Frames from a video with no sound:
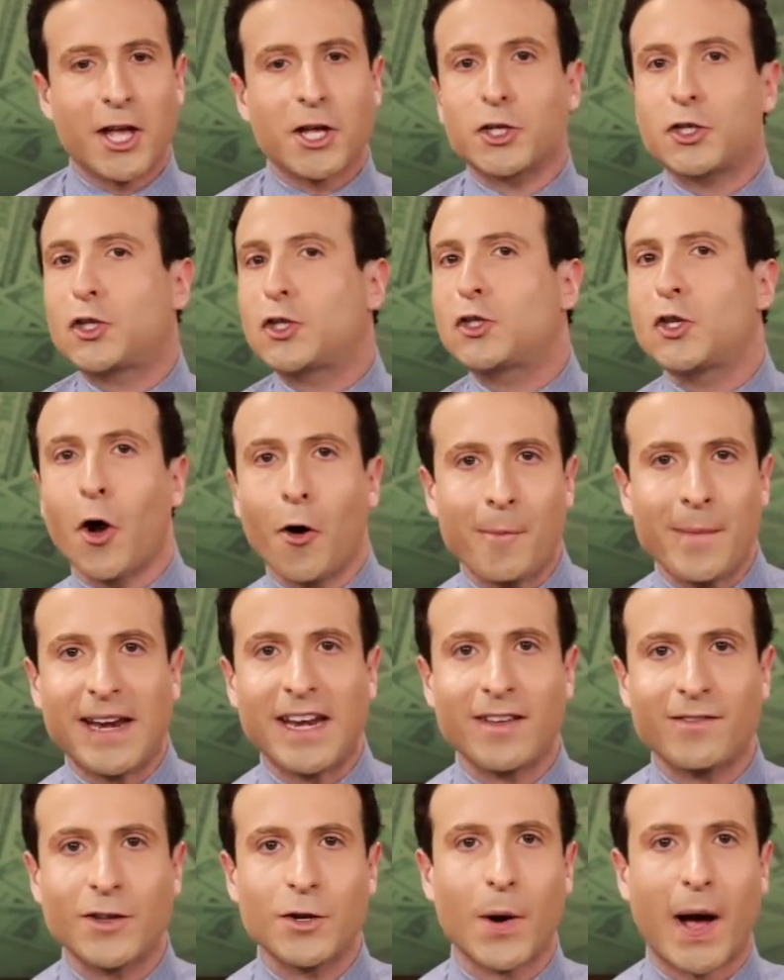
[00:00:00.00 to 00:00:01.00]
So
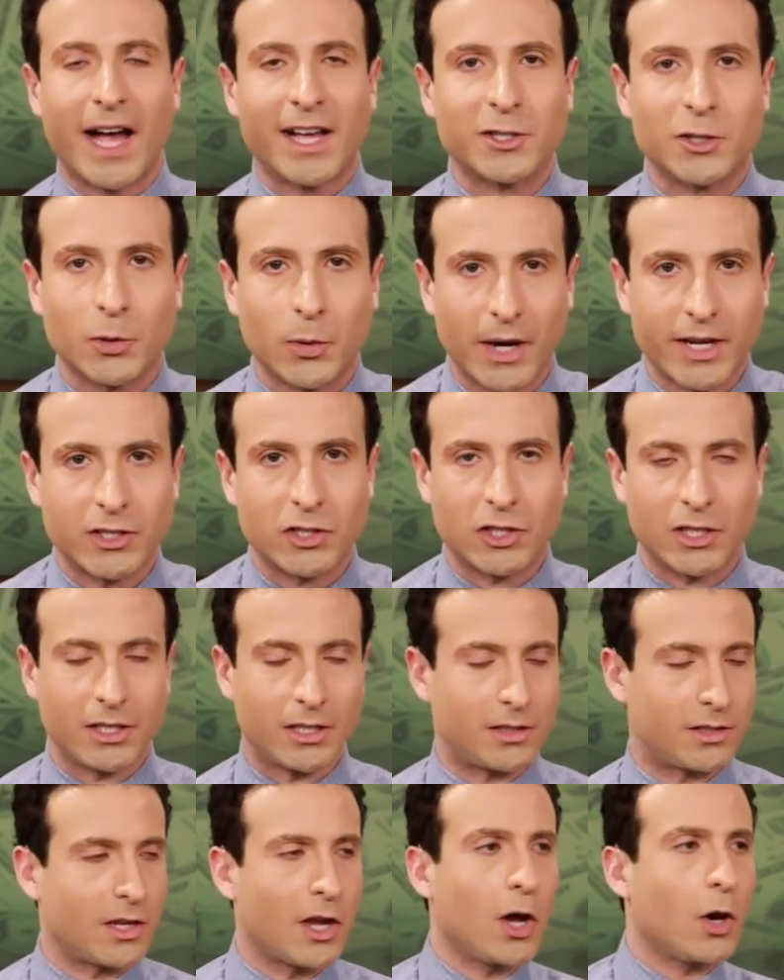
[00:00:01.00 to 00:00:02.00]
many of you ask
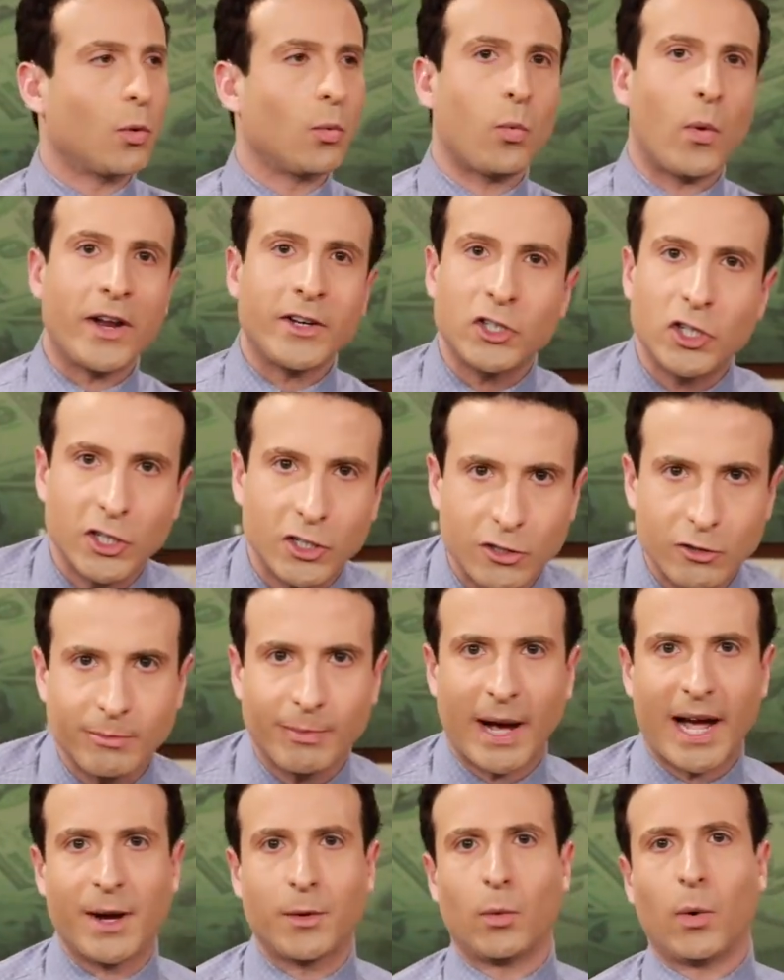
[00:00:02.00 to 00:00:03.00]
questions, when should you
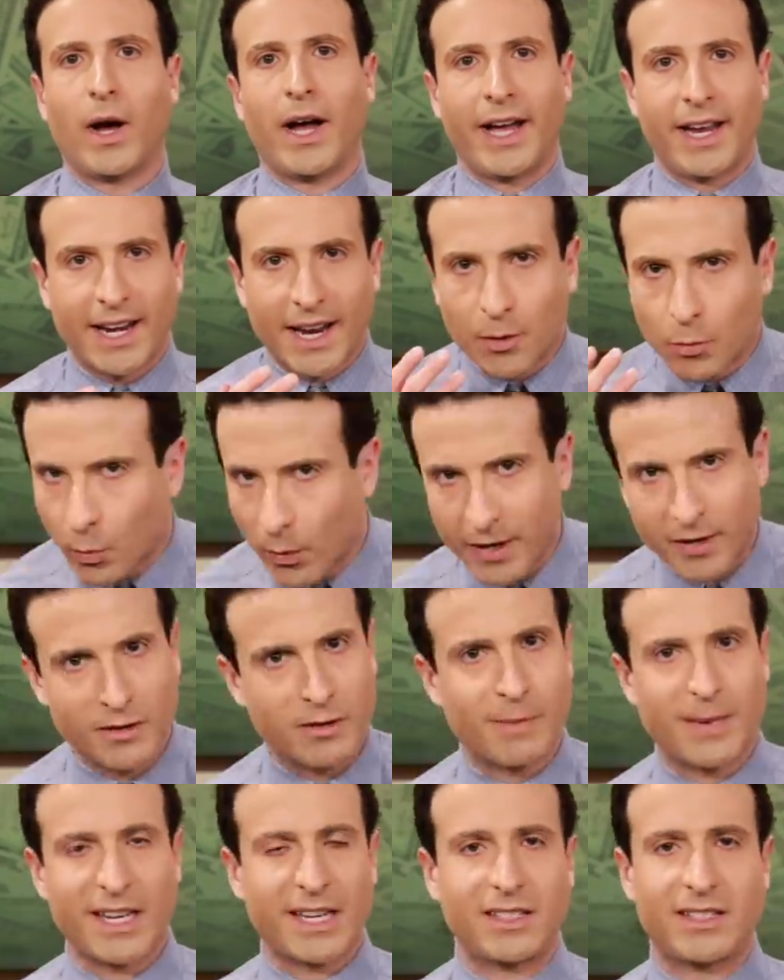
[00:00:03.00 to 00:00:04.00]
buy what? What are
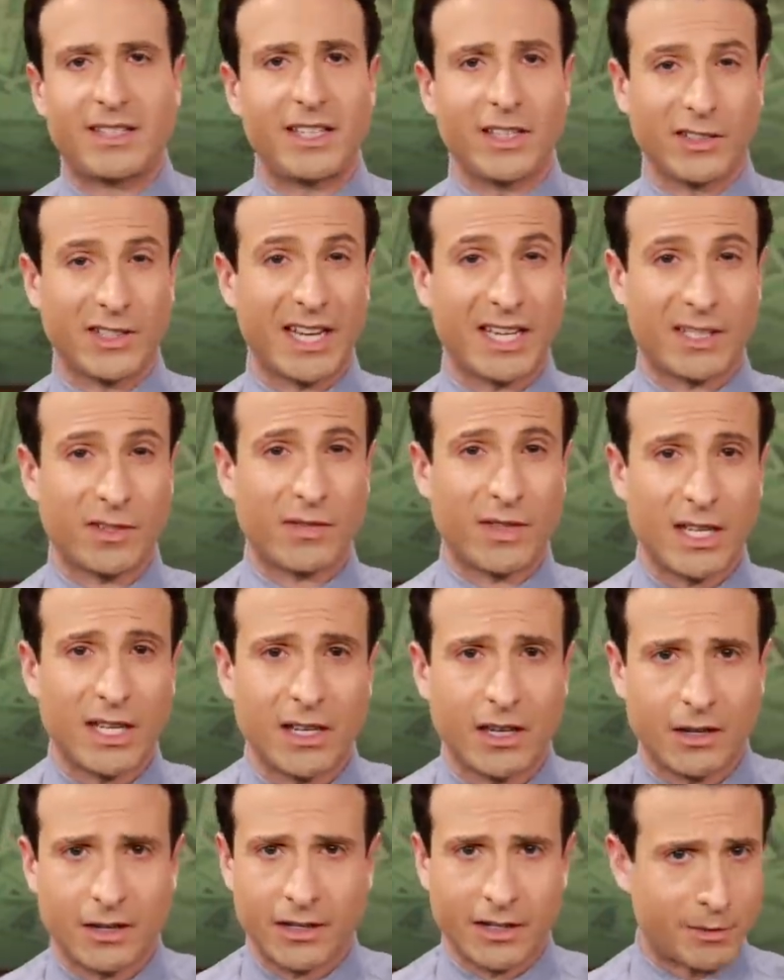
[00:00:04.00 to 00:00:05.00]
the biggest deal days of the
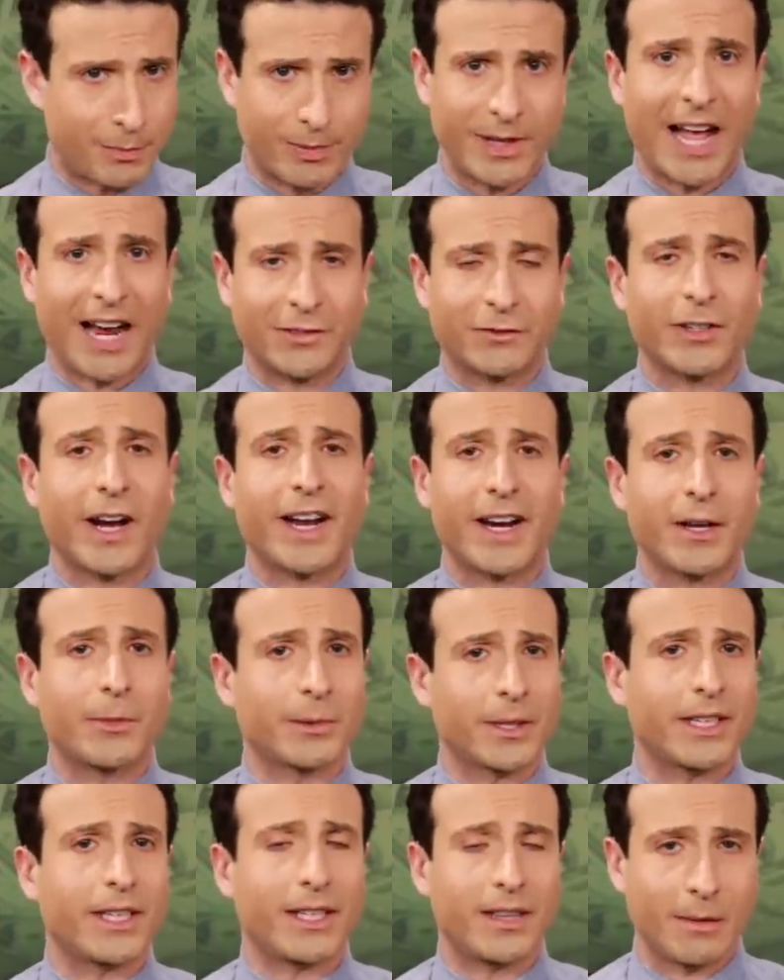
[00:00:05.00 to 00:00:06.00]
year? Is Black Friday
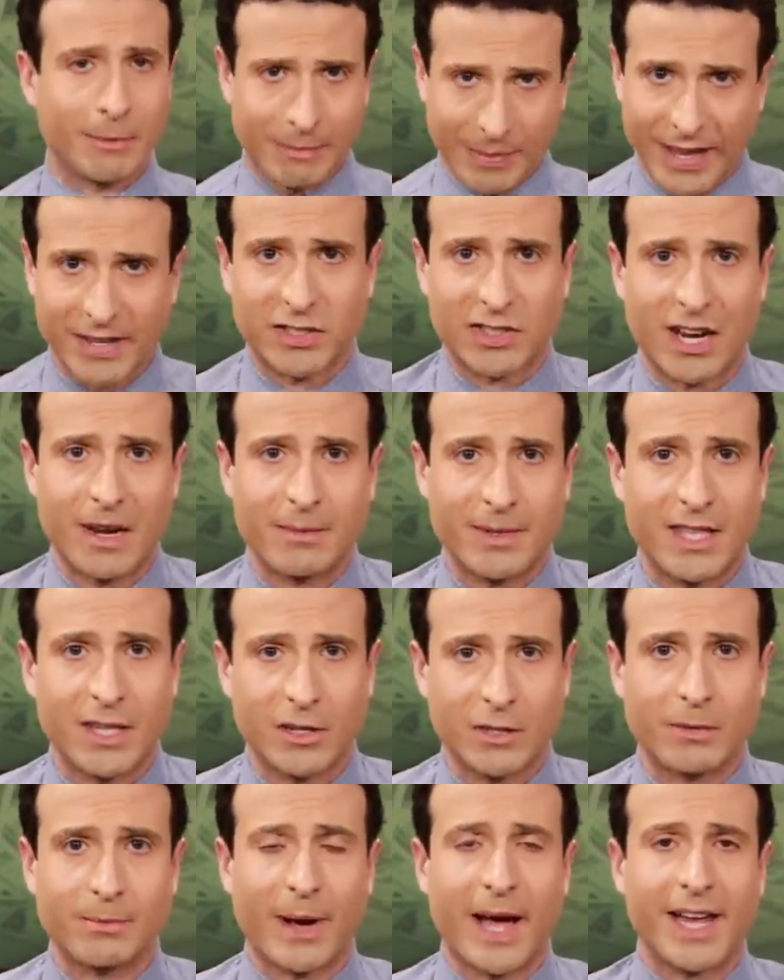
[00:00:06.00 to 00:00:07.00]
really the best time of the
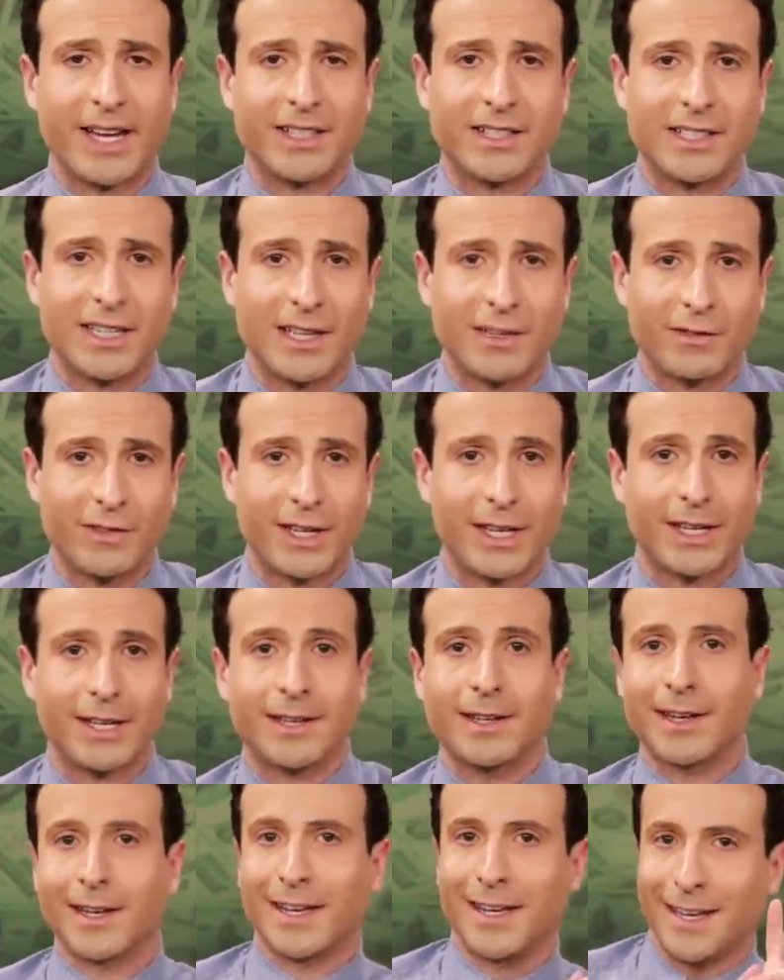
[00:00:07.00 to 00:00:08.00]
year to buy a
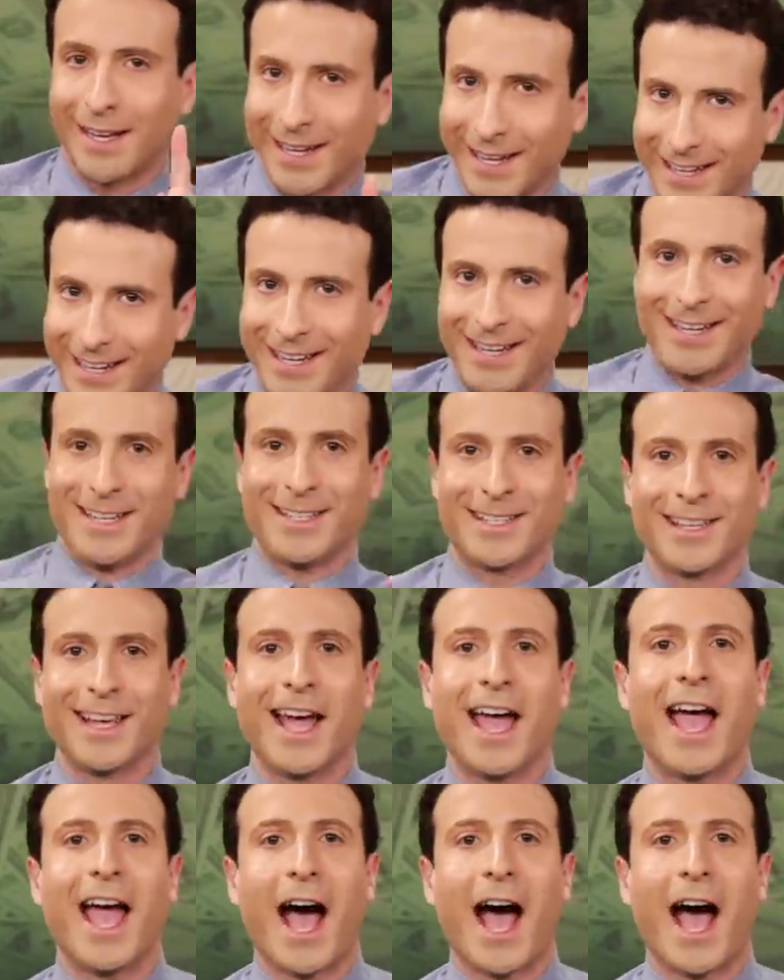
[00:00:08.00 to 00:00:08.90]
TV? It is.